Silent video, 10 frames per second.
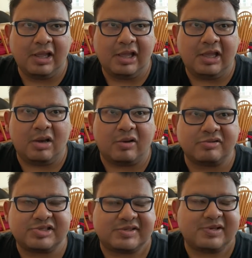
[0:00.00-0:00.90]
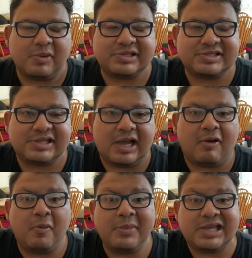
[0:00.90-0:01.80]
to someone to say
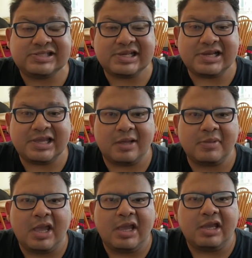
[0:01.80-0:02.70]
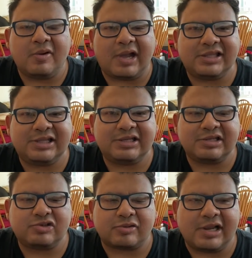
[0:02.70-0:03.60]
how amazing I am. I think
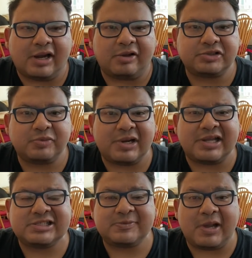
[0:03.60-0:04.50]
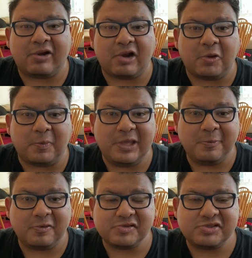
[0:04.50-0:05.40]
in trade, I also want to inspire other
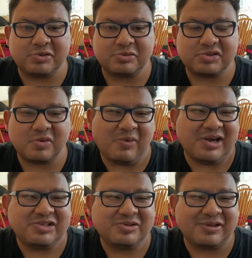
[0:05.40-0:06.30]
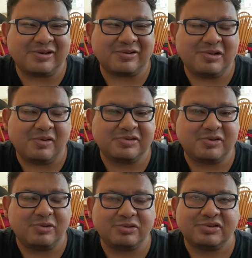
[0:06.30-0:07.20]
people to want to
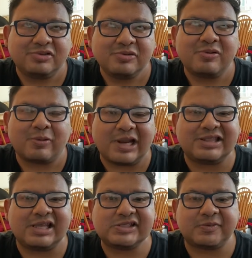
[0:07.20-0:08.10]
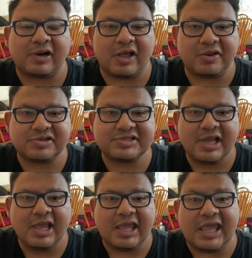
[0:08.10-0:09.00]
do do great things for others
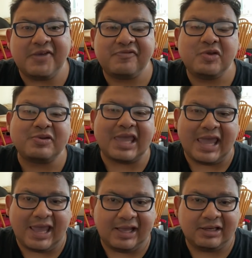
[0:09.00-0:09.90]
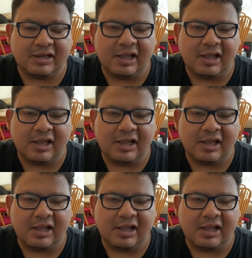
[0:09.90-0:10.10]
if you can,